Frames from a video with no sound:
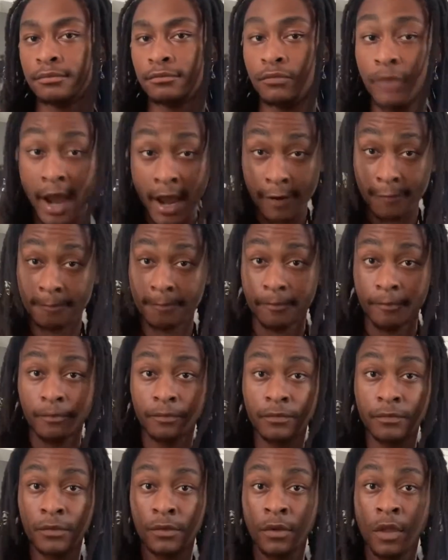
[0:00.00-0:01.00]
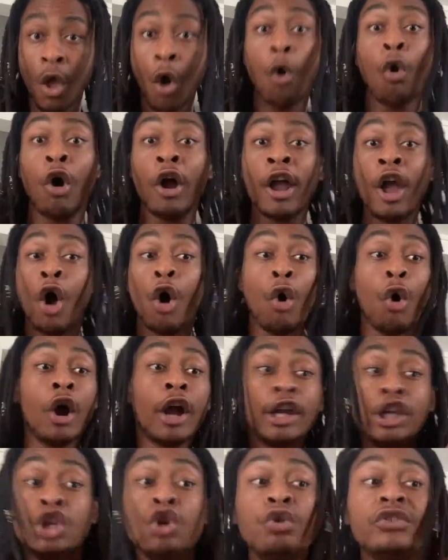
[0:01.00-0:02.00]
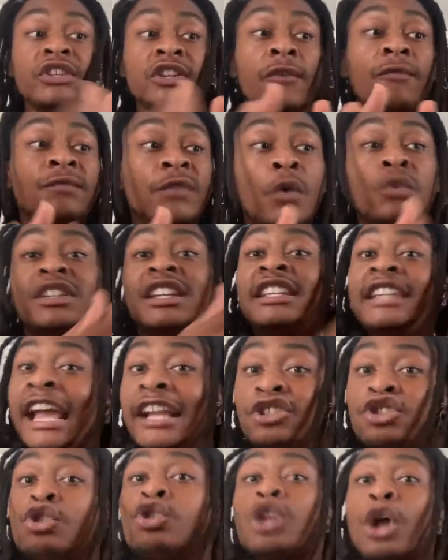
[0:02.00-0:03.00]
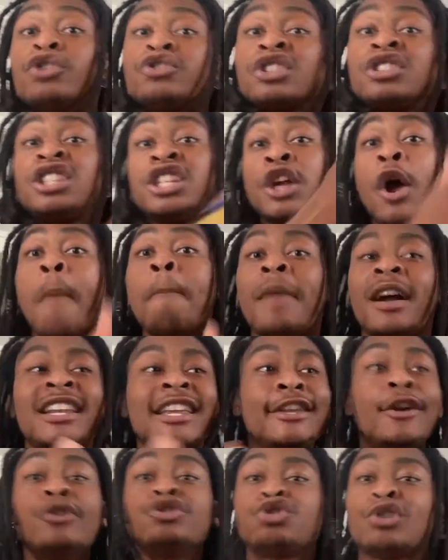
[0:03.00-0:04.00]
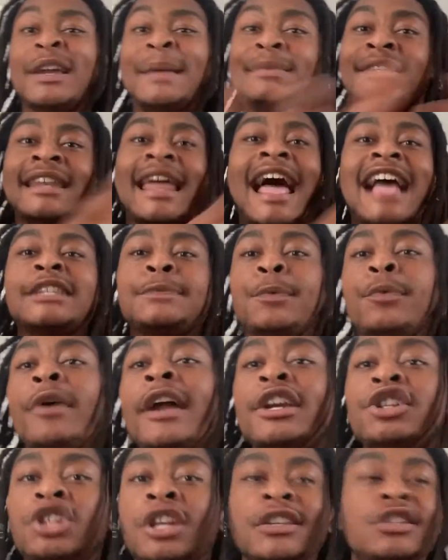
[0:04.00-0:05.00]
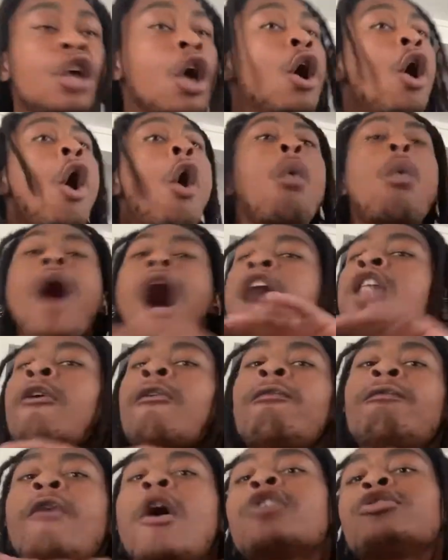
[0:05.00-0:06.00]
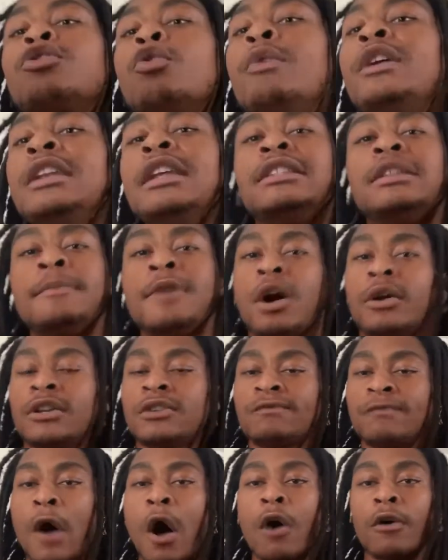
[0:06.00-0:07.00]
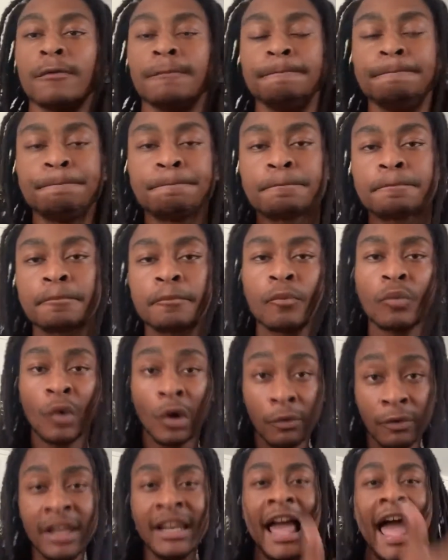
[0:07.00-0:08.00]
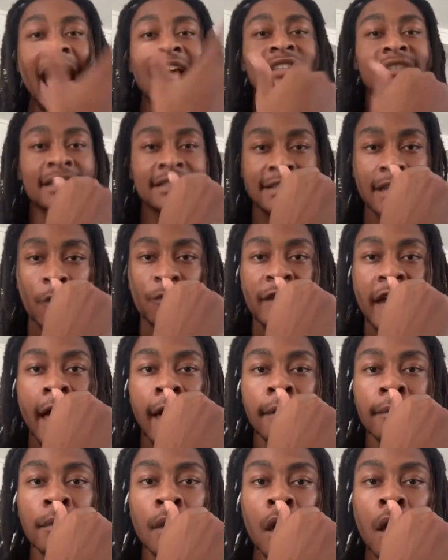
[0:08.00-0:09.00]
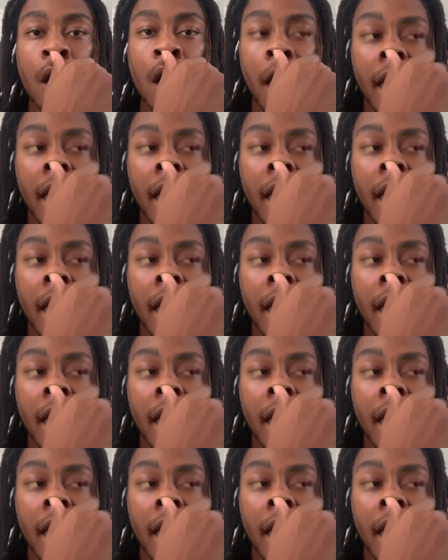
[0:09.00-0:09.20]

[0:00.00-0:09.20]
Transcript: Right? Or or using the phone to get you closer to your money, your dreams and aspirations. Why the fuck do we need to be on this phone? Really ask yourself that.